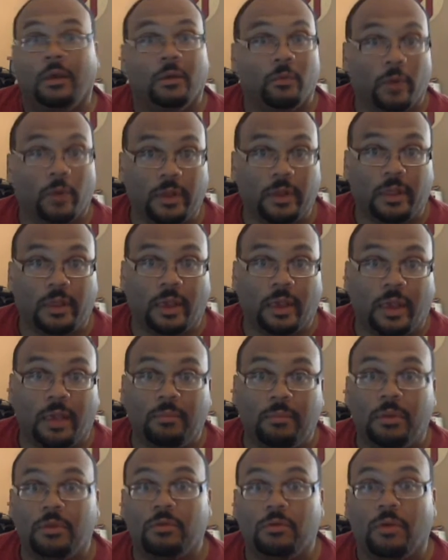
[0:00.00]
Running
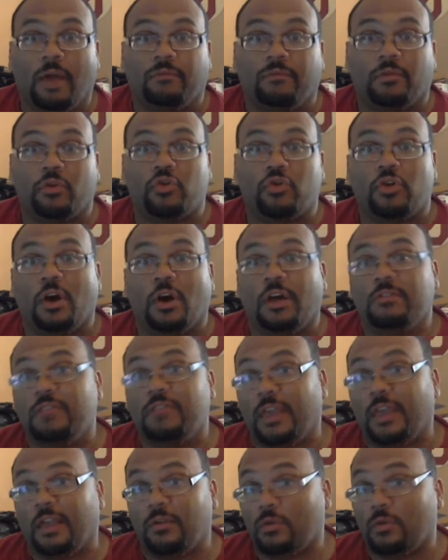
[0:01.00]
game, you have LeShun
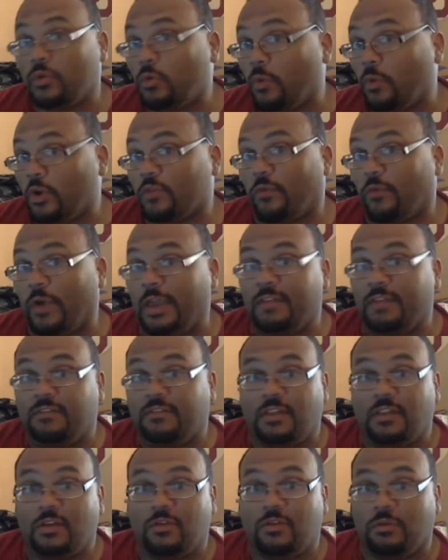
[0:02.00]
Daniels, who rushed for eight
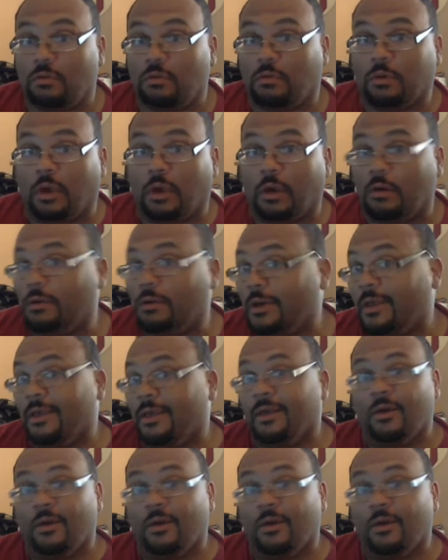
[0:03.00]
TDs a year ago.